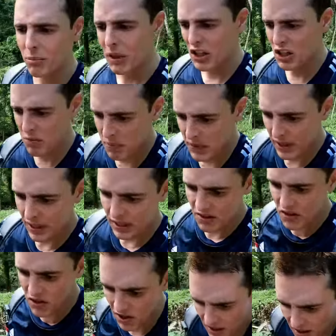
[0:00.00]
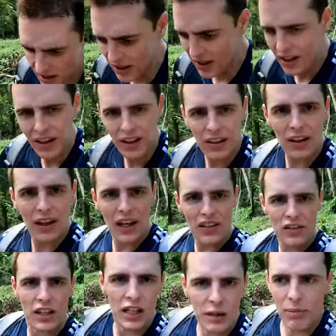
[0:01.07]
my experience the
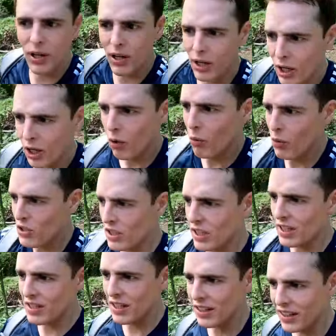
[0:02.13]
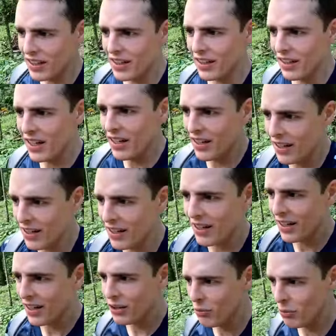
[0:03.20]
last time wasn't exactly great.
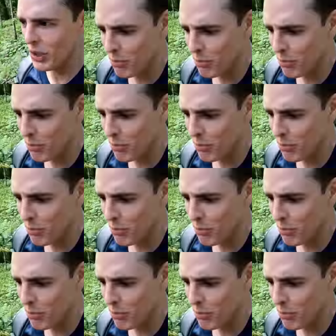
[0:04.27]
I don't